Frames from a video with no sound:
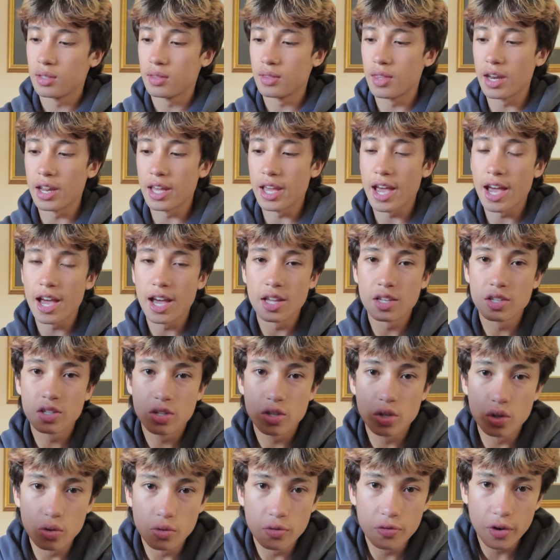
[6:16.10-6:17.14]
Then it has
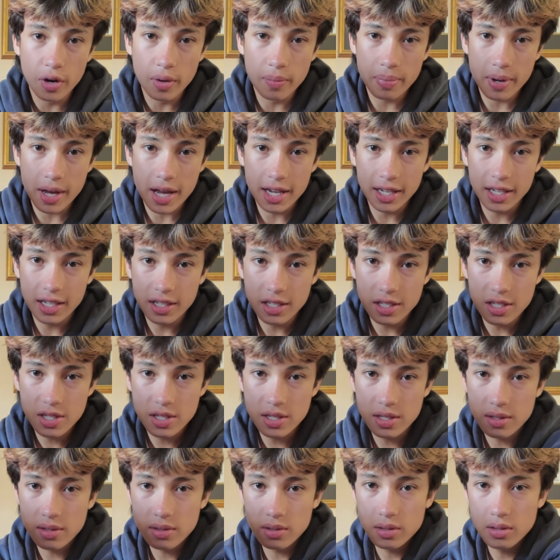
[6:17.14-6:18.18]
2 front
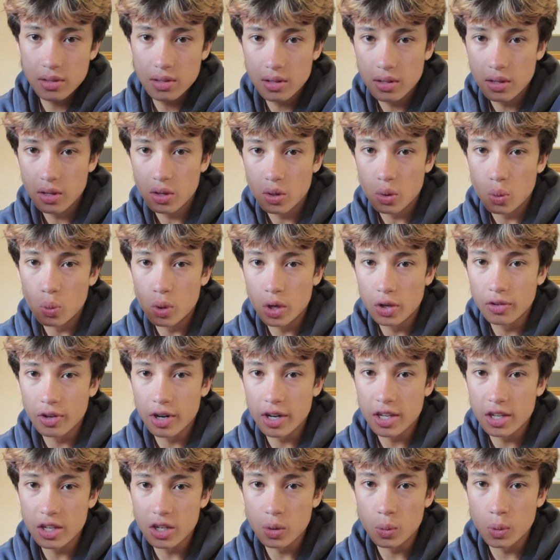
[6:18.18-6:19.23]
pockets, one
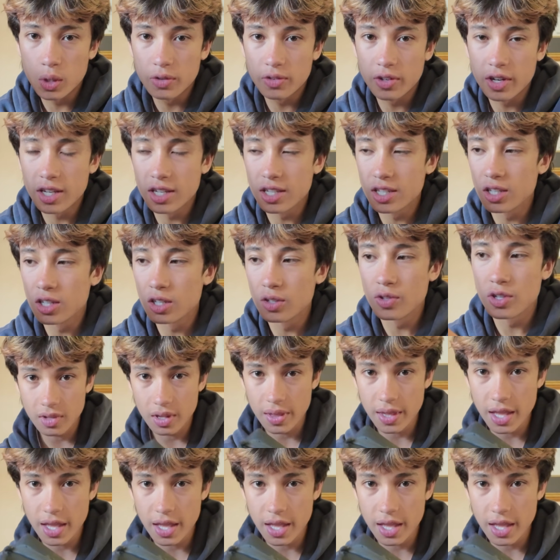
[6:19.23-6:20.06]
right here, one right here.